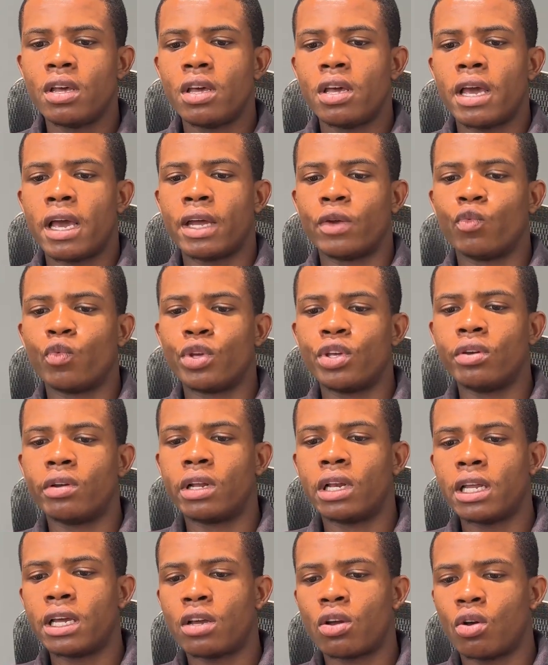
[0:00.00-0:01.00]
And when you
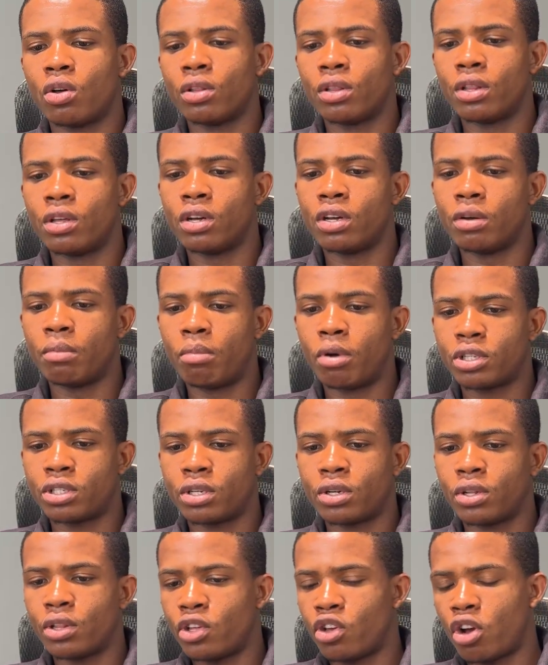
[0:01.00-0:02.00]
click on the button
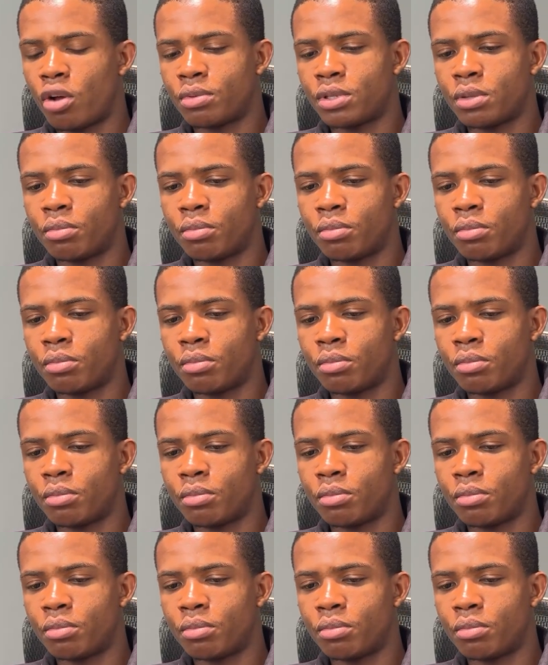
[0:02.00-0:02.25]
on the opt-in